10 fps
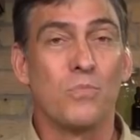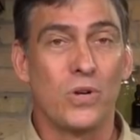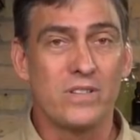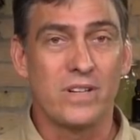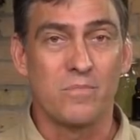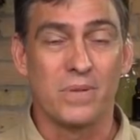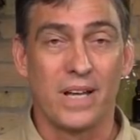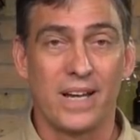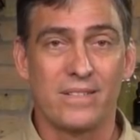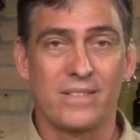moistening
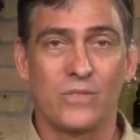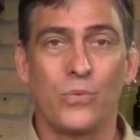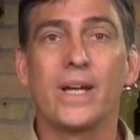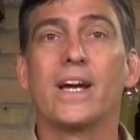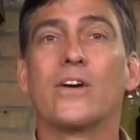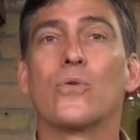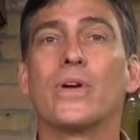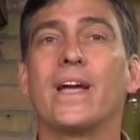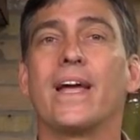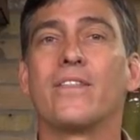plant, we can
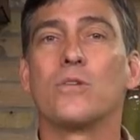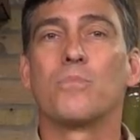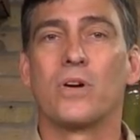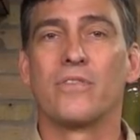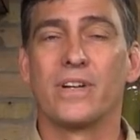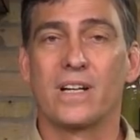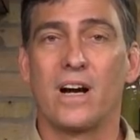create the perfect